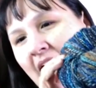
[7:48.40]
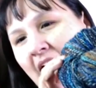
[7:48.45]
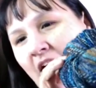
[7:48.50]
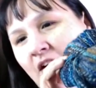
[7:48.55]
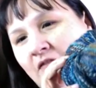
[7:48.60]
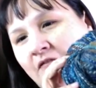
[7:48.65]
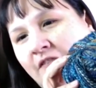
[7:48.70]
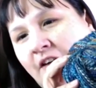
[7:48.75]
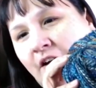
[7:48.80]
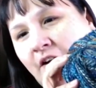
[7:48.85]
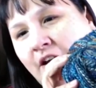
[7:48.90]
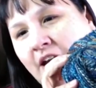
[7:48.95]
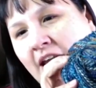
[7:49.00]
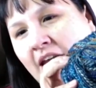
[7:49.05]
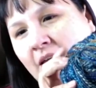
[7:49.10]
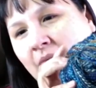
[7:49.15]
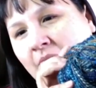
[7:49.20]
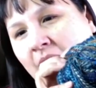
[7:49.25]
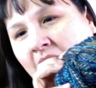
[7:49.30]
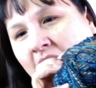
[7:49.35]
out
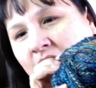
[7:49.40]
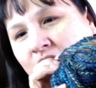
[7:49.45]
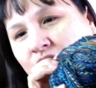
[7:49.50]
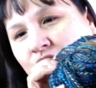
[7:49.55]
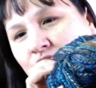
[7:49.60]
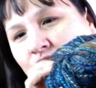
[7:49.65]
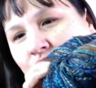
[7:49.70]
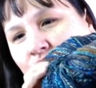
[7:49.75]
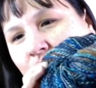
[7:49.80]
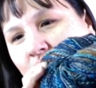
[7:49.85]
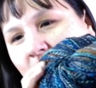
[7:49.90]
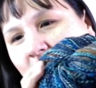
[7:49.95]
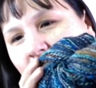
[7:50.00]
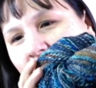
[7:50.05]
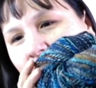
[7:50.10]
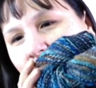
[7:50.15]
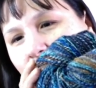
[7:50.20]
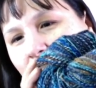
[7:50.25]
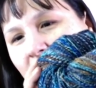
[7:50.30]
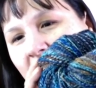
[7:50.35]
very much,
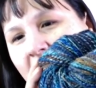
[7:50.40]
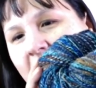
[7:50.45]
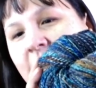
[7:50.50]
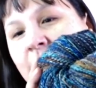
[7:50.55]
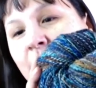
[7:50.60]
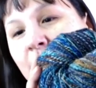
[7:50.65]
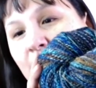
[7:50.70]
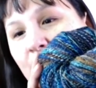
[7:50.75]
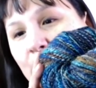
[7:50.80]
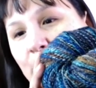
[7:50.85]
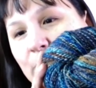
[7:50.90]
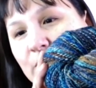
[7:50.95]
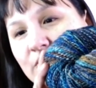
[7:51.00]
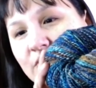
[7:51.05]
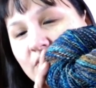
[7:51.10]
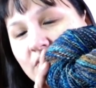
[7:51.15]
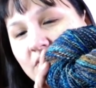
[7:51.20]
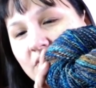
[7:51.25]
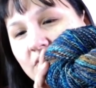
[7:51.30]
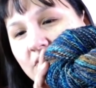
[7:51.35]
I mean, it's
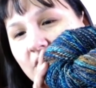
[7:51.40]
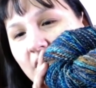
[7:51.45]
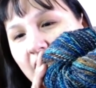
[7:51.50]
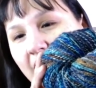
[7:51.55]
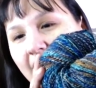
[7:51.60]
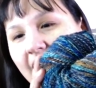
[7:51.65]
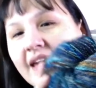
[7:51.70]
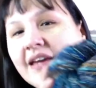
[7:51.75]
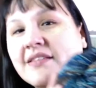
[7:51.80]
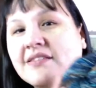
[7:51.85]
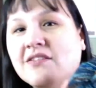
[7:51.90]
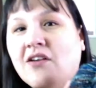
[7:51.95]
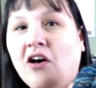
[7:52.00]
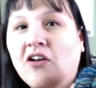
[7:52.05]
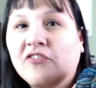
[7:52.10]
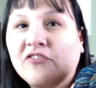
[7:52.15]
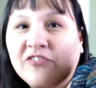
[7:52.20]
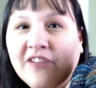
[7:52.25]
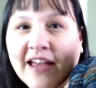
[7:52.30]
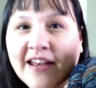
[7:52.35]
blues. It's
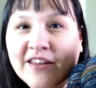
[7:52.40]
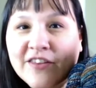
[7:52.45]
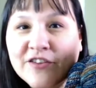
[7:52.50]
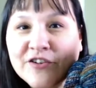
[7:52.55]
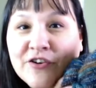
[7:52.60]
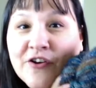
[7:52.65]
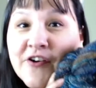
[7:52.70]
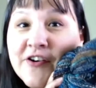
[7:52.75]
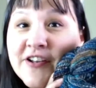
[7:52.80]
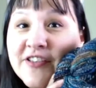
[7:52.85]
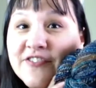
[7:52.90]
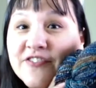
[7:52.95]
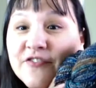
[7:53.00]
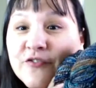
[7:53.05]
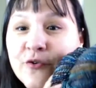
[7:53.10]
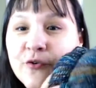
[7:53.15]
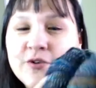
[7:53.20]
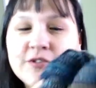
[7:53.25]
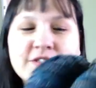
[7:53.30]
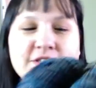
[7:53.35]
called Flight of the TARDIS. Of
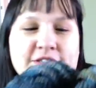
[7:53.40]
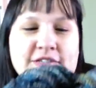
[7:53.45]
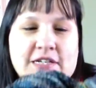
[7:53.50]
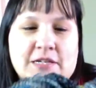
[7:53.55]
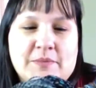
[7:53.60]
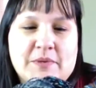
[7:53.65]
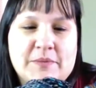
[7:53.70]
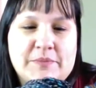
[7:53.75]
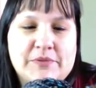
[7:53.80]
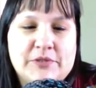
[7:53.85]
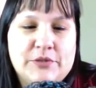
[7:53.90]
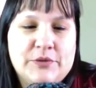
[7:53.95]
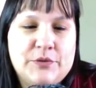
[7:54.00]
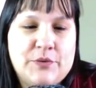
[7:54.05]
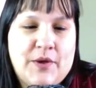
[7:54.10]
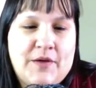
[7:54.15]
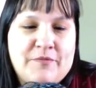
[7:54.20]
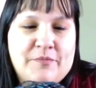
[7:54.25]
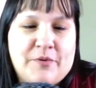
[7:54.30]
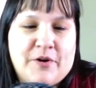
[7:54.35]
course it's going to be blue.
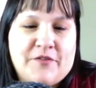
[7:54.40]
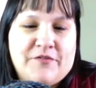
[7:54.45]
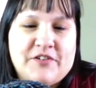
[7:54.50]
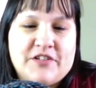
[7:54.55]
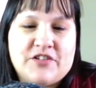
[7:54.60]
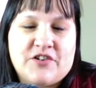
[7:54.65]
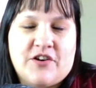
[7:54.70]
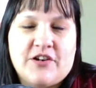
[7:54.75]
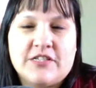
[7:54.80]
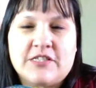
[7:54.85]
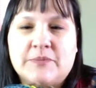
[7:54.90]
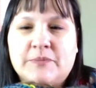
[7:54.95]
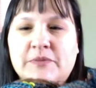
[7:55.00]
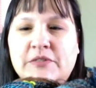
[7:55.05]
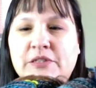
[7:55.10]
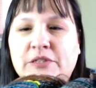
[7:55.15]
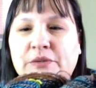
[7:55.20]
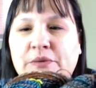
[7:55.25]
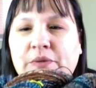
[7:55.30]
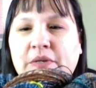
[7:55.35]
You have perfect TARDIS
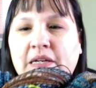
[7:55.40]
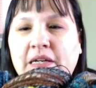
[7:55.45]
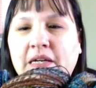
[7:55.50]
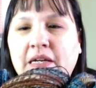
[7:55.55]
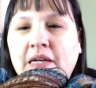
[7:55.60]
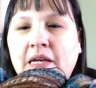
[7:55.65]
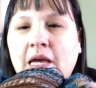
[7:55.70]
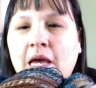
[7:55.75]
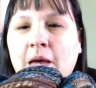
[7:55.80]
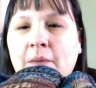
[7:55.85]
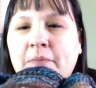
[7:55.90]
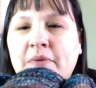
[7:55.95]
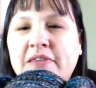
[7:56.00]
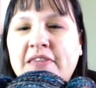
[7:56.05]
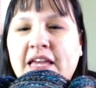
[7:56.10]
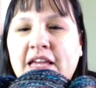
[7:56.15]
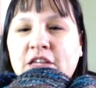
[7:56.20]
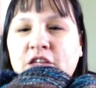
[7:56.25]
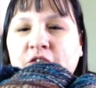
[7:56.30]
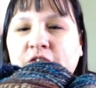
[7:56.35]
blue. But
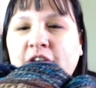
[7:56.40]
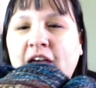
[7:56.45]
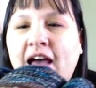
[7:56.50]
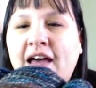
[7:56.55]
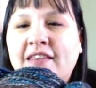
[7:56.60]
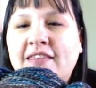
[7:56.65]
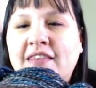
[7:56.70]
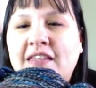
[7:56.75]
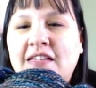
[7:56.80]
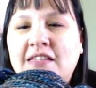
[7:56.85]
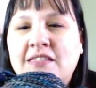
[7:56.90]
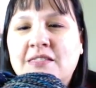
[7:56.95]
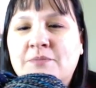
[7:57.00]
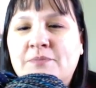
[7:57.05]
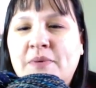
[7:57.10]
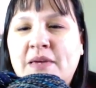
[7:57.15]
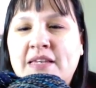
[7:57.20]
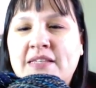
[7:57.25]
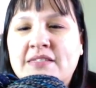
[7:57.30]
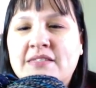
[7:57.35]
then you've got these
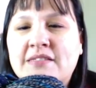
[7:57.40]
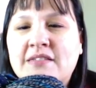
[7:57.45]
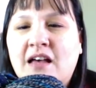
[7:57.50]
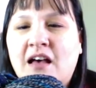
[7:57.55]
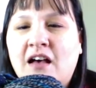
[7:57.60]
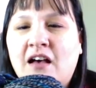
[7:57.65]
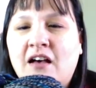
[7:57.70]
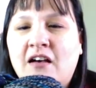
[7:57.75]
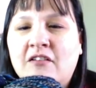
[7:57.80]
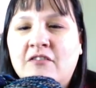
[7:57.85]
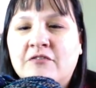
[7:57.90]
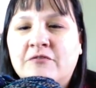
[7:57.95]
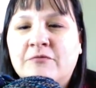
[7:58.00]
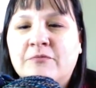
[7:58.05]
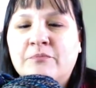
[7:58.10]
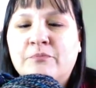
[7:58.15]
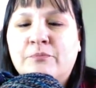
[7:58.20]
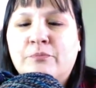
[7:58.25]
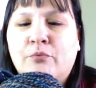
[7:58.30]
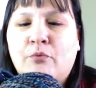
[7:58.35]
bits of
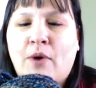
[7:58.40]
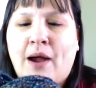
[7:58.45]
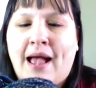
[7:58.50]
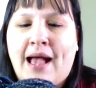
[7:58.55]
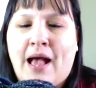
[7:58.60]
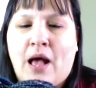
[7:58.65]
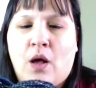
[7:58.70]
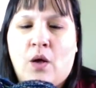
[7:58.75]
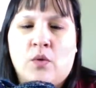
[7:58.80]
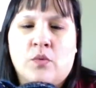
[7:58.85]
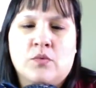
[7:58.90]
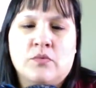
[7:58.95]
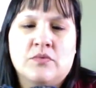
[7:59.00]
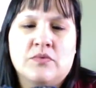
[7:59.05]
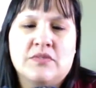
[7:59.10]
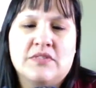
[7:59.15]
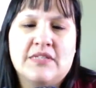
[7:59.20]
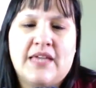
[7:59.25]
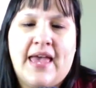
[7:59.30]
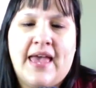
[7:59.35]

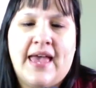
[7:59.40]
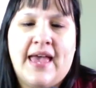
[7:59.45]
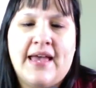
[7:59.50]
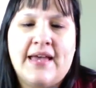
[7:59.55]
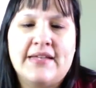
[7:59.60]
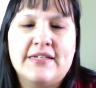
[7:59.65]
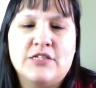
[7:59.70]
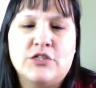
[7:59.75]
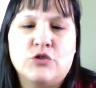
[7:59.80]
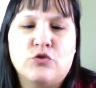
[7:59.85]
browns and